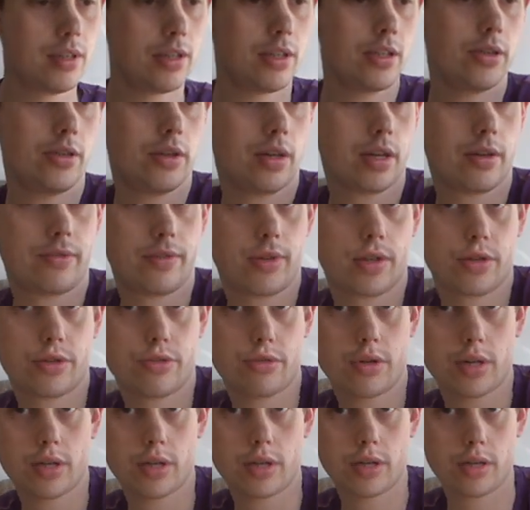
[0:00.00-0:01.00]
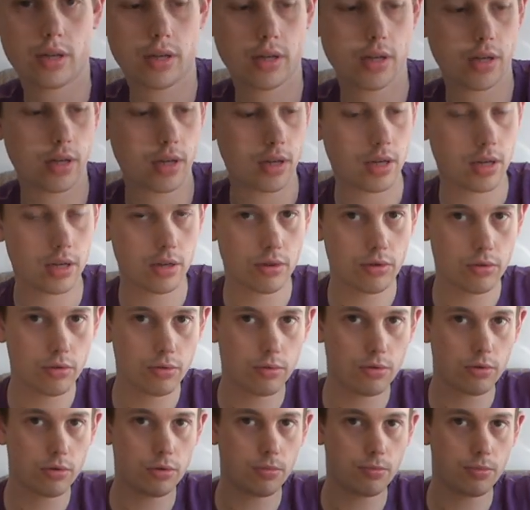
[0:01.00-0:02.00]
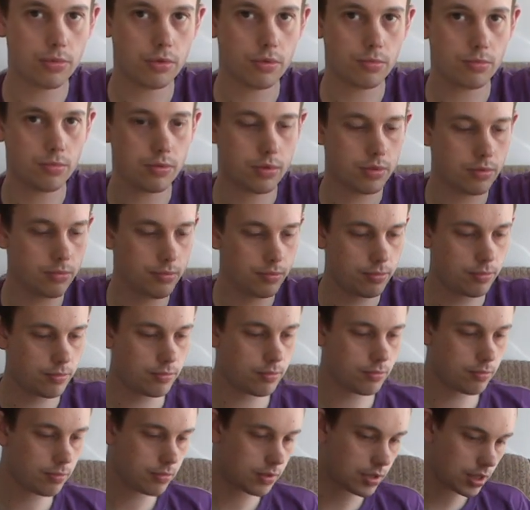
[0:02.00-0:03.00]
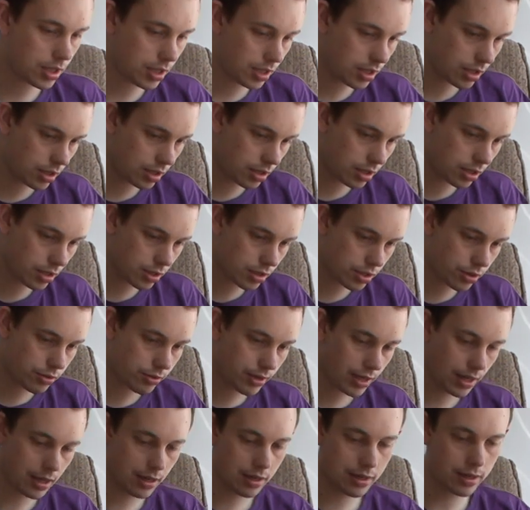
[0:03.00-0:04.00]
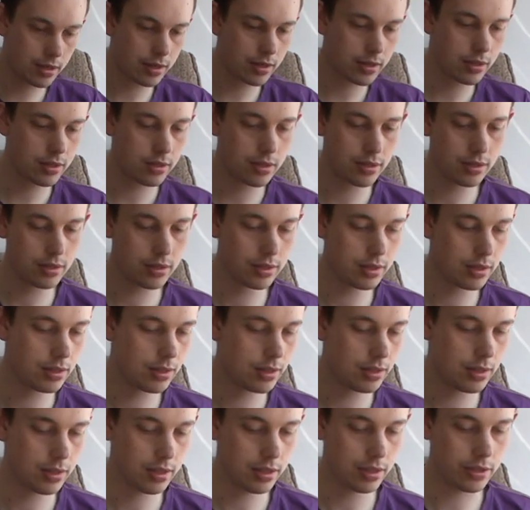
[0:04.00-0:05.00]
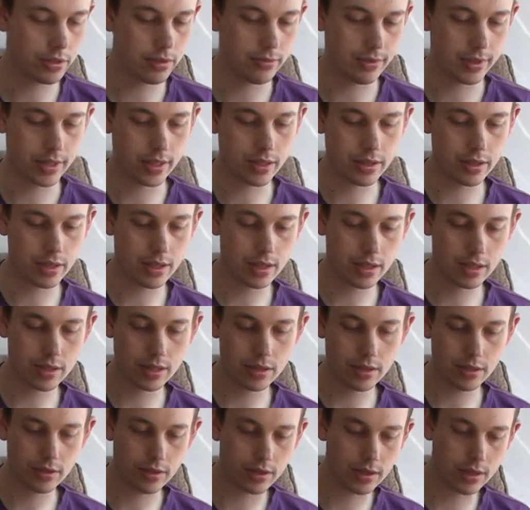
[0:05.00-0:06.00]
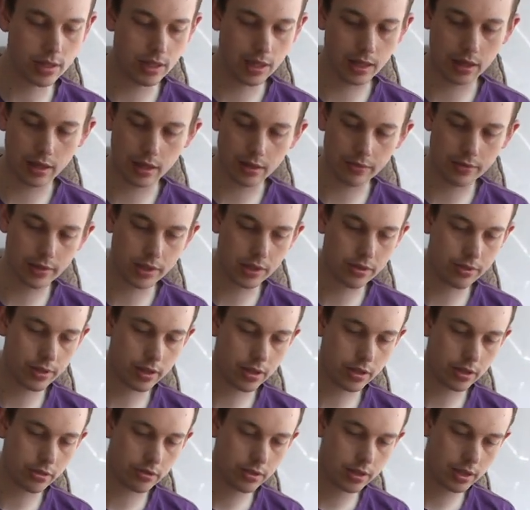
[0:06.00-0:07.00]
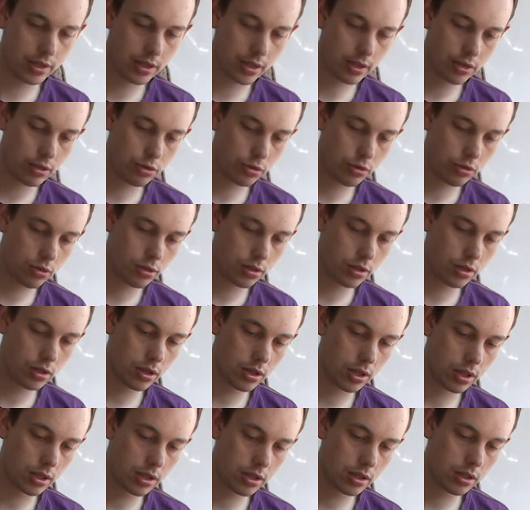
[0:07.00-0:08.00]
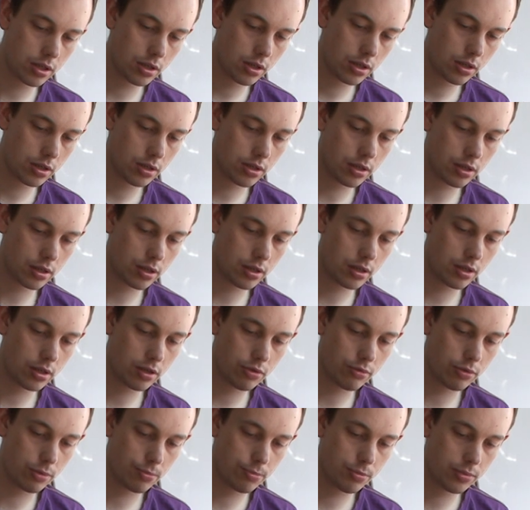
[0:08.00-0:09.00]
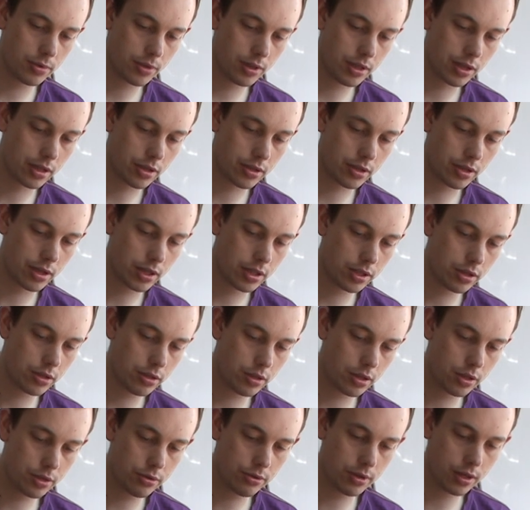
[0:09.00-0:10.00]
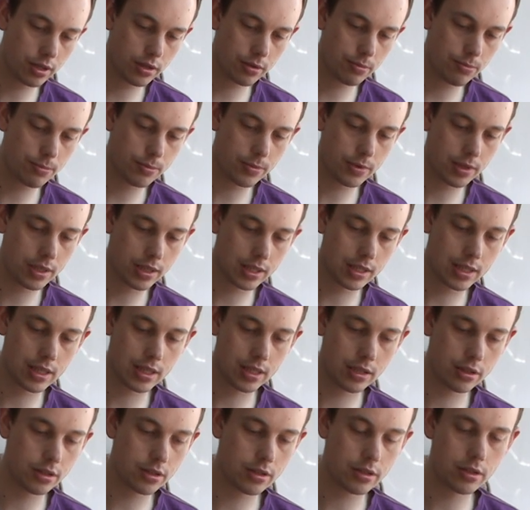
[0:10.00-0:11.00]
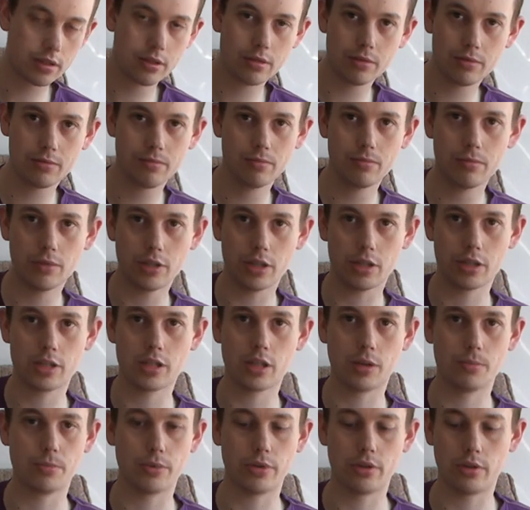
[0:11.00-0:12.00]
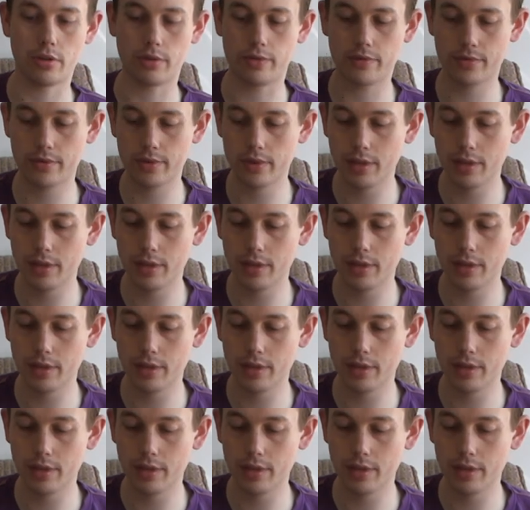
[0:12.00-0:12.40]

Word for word: So you have a truck, and the trailer, they're already connected. You can see if the trailer goes in, it connects to the truck, but it can't just jump off.